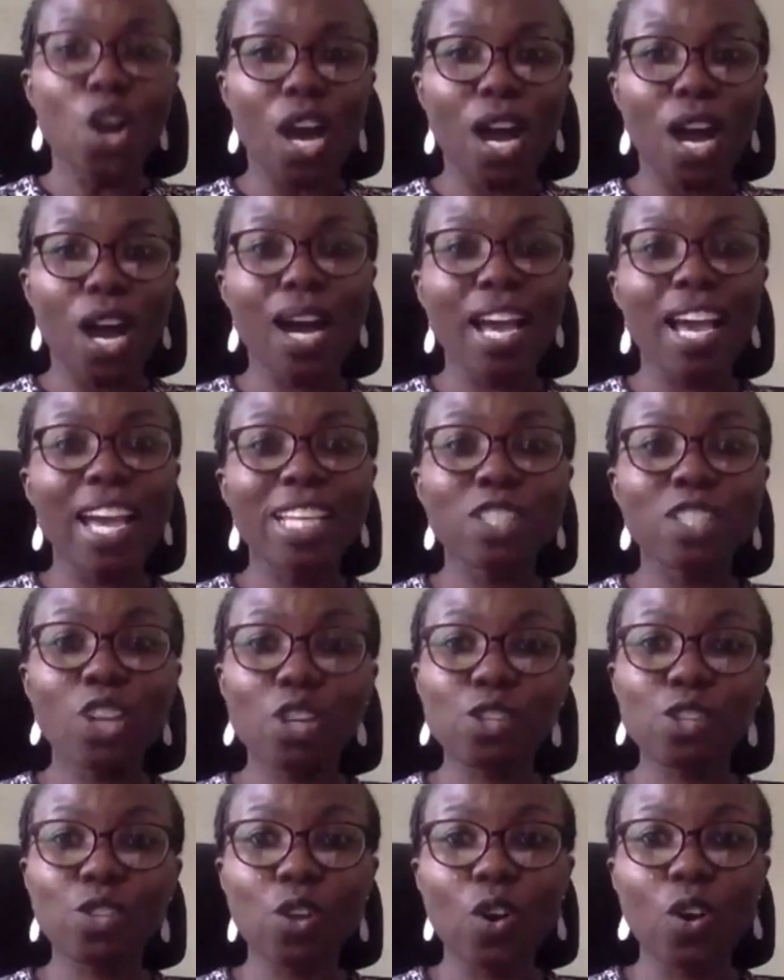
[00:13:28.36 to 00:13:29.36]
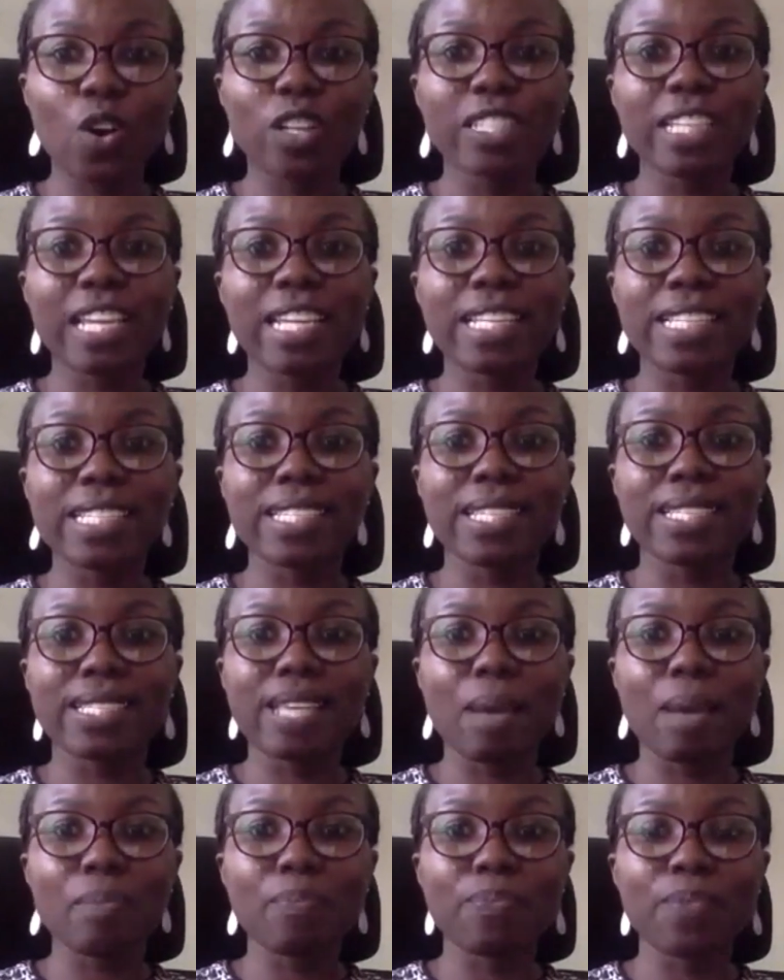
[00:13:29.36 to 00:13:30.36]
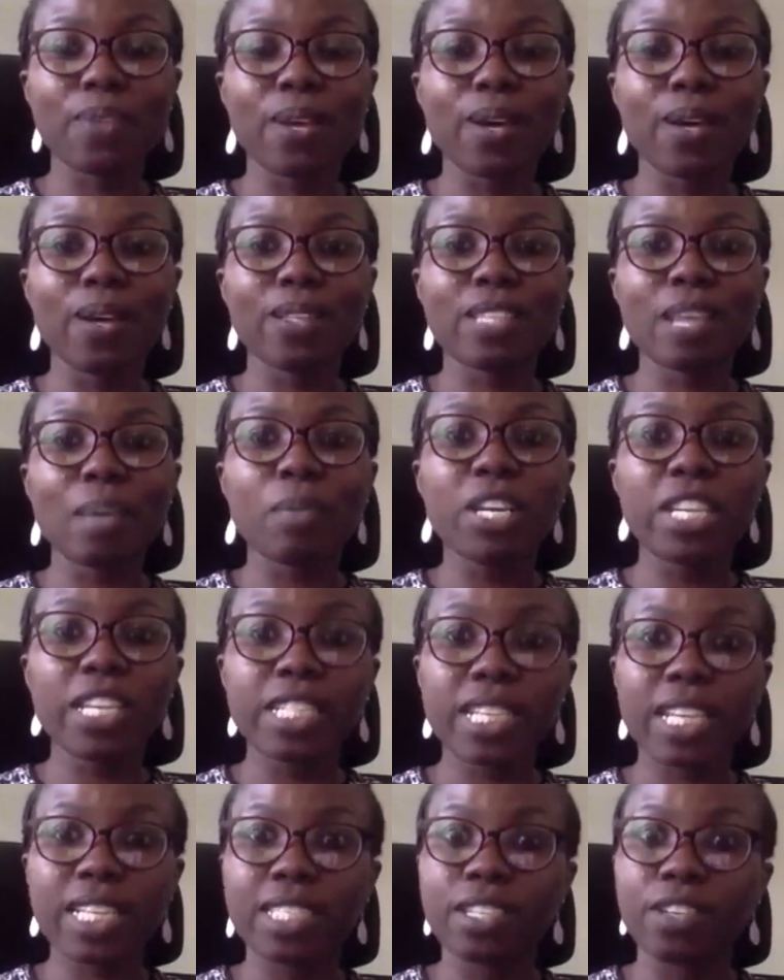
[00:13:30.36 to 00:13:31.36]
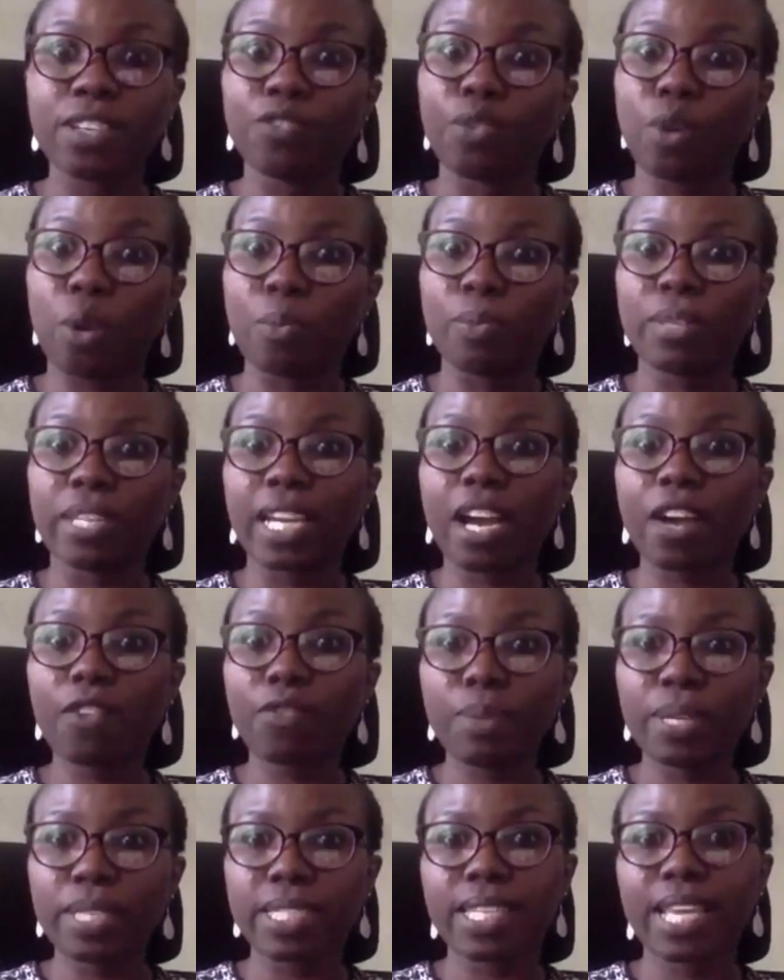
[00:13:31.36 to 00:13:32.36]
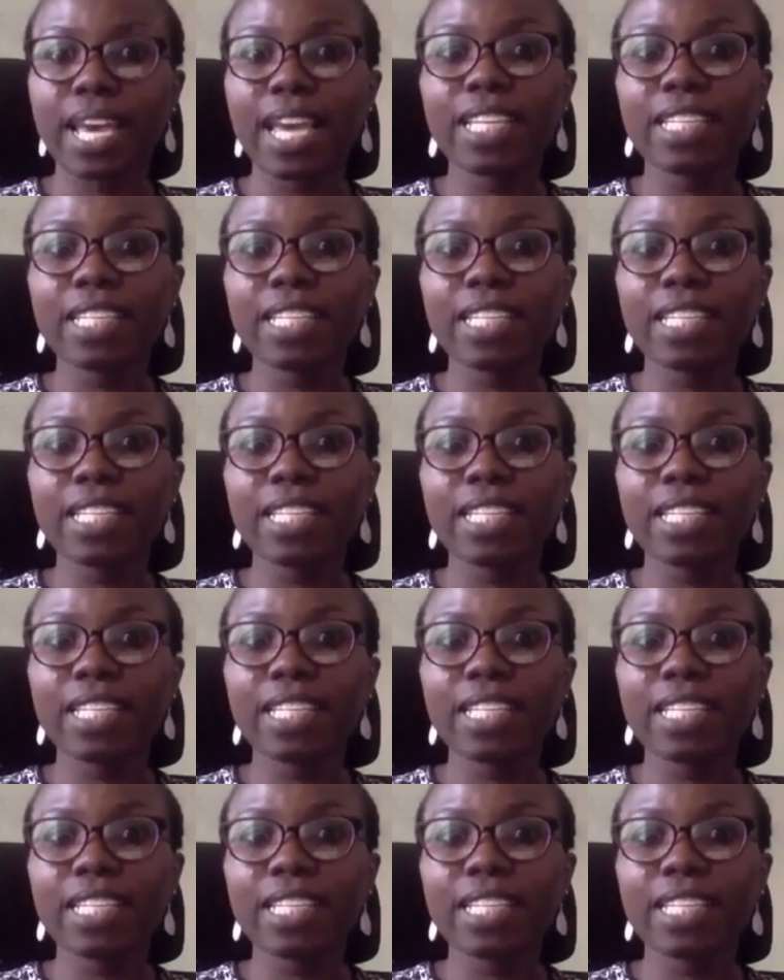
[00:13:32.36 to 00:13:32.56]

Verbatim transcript: And also, there is some initiative from the government side